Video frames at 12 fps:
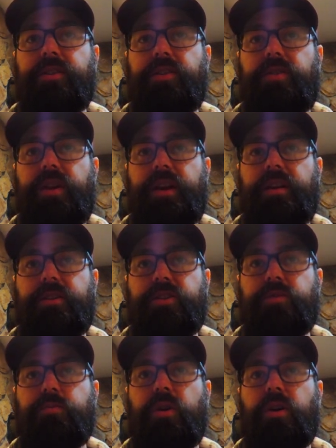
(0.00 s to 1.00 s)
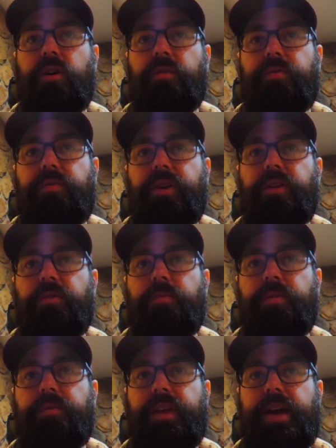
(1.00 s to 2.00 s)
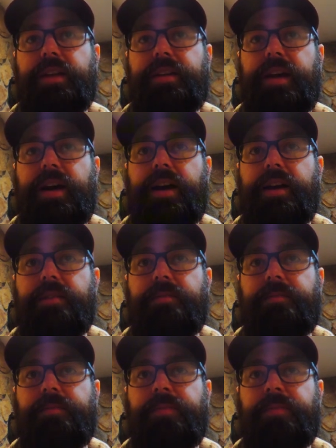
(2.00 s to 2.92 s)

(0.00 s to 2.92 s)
to create a small film of that dye.